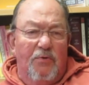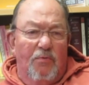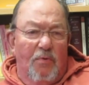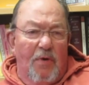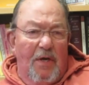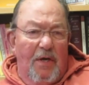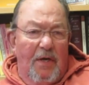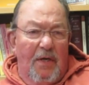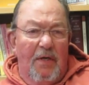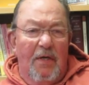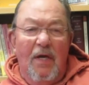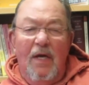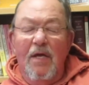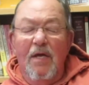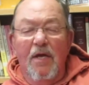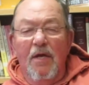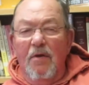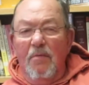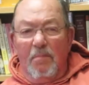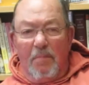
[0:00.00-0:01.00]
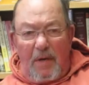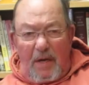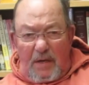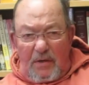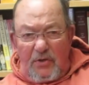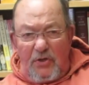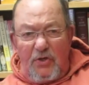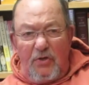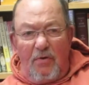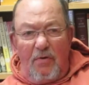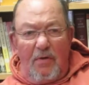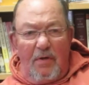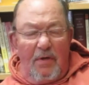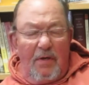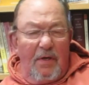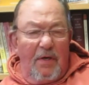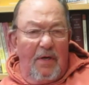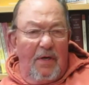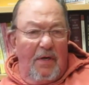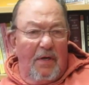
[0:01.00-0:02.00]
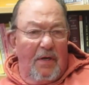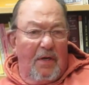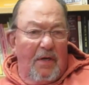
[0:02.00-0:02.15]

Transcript: run by a certain